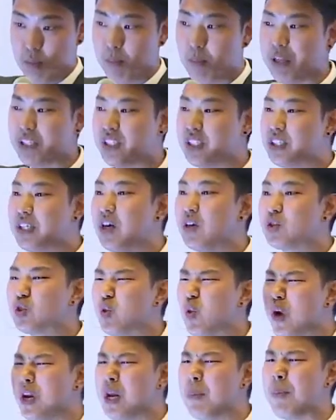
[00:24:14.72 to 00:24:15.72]
But still,
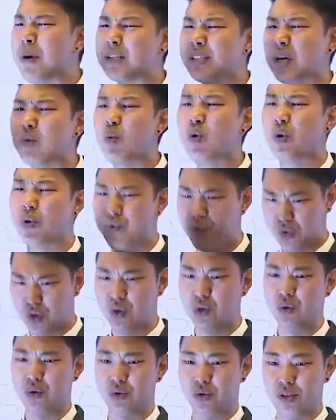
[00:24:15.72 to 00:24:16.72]
20% will
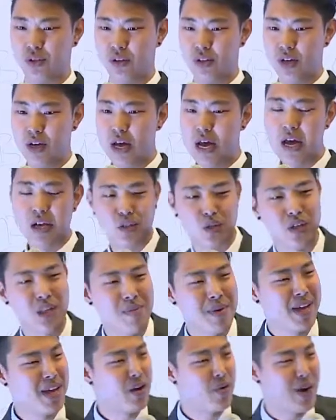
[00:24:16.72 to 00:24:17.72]
refuse. So let
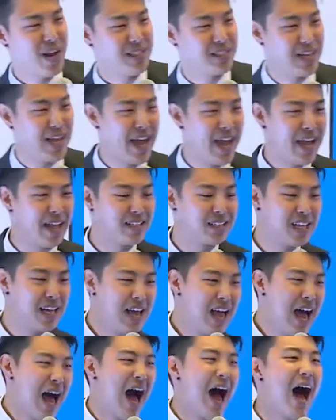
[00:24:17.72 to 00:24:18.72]
me get a raise of hands.
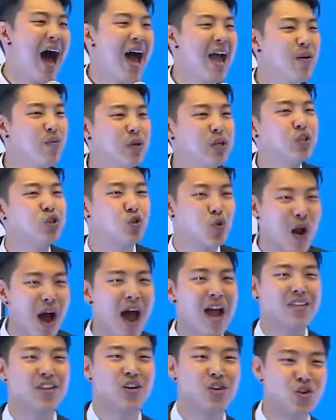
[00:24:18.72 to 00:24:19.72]
I would
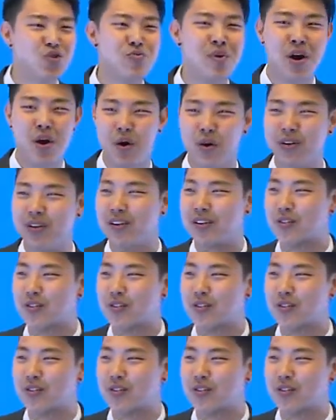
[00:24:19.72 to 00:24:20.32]
try the new milk.